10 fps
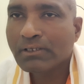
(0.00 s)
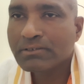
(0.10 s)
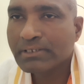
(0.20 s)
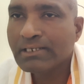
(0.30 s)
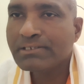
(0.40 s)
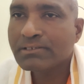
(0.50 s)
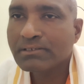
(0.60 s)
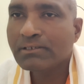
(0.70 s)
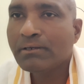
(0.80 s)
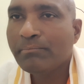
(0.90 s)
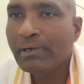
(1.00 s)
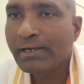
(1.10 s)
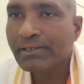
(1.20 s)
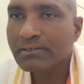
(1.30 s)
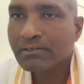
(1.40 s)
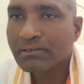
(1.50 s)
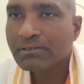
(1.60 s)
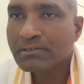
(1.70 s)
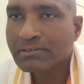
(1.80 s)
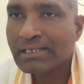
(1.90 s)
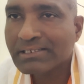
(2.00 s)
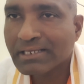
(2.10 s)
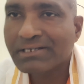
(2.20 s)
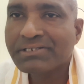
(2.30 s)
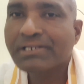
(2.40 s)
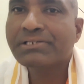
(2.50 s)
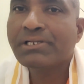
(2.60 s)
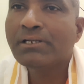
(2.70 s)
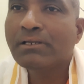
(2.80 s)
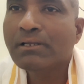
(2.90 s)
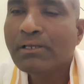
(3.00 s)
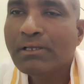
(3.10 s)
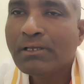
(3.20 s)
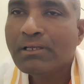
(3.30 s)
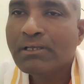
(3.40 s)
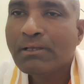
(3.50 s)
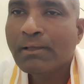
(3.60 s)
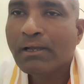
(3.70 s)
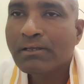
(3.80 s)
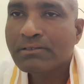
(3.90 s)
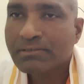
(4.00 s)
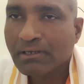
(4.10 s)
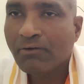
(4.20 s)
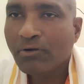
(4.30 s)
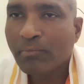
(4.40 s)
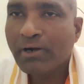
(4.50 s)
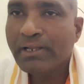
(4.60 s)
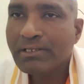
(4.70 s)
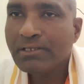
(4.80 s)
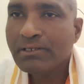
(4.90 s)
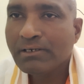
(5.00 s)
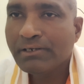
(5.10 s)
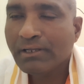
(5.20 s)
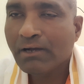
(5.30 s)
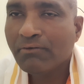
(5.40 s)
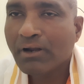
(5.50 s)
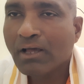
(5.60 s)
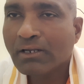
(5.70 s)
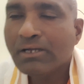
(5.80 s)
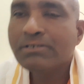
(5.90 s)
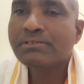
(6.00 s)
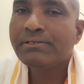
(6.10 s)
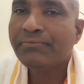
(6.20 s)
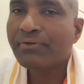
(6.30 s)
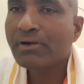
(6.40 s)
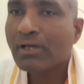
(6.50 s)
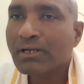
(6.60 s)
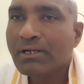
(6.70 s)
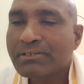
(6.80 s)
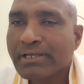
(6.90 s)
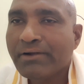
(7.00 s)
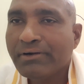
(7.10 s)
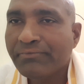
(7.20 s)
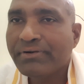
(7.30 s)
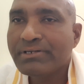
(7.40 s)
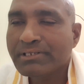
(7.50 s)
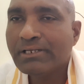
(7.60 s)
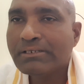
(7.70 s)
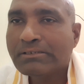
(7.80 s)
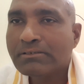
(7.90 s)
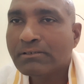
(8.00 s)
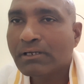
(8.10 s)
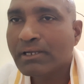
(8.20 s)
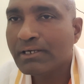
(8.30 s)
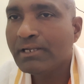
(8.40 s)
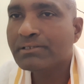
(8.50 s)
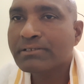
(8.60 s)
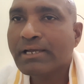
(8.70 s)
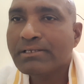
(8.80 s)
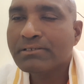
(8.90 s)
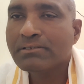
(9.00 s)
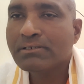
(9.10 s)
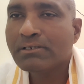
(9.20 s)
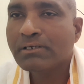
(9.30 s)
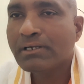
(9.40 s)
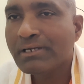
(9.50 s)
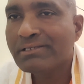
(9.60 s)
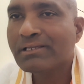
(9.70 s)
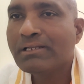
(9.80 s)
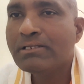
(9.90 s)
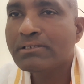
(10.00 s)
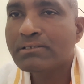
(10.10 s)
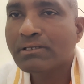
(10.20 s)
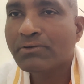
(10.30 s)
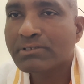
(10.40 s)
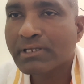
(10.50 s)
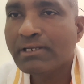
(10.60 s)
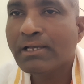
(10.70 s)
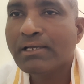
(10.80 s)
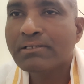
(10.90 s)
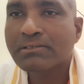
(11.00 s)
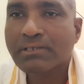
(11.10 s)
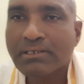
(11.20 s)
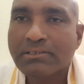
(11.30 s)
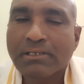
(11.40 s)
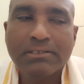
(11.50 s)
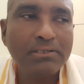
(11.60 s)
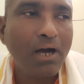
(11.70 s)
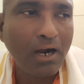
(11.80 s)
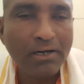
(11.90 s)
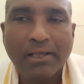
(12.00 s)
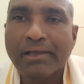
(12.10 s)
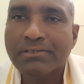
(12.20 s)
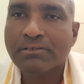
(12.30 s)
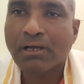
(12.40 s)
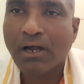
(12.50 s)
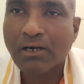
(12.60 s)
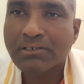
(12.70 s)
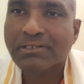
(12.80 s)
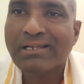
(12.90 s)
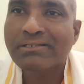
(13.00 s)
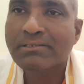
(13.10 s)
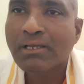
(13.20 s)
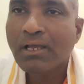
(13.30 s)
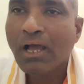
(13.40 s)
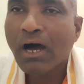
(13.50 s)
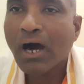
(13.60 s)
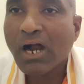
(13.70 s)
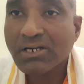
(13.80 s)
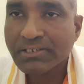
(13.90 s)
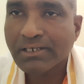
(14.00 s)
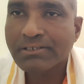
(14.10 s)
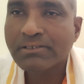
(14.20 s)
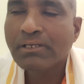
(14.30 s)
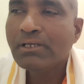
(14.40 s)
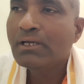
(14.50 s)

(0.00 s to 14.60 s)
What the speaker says: building, cells construction, our body, our organs, different organs have different cells. Kidneys has kidney cells, our skin has skin cells, heart has heart cells,